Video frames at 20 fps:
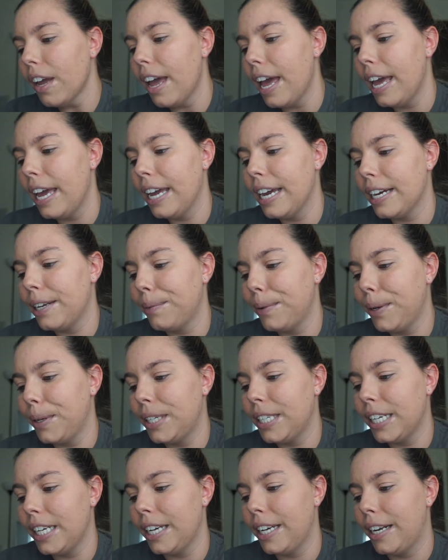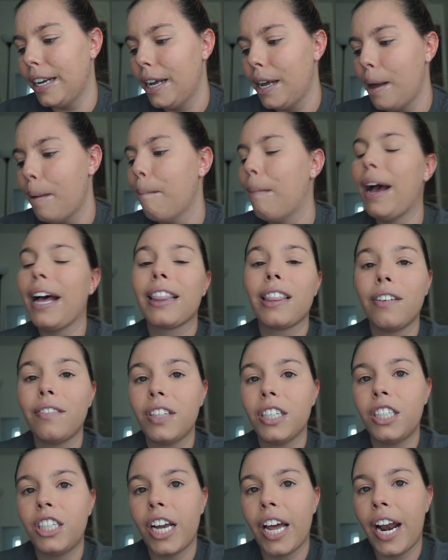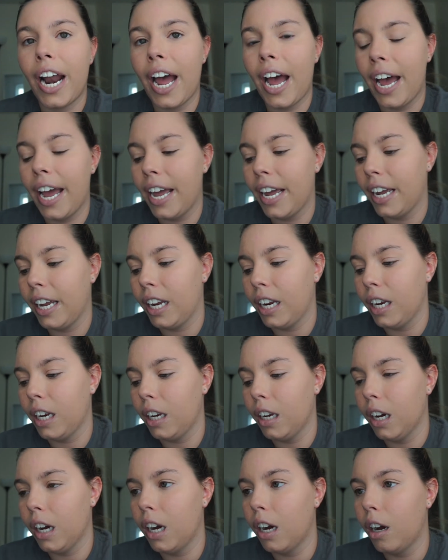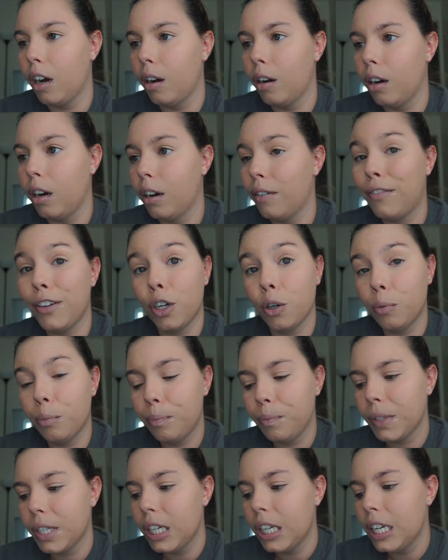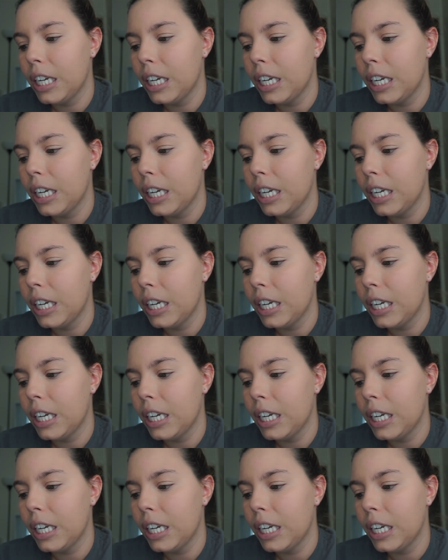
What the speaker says: and we did Path of the Jedi film,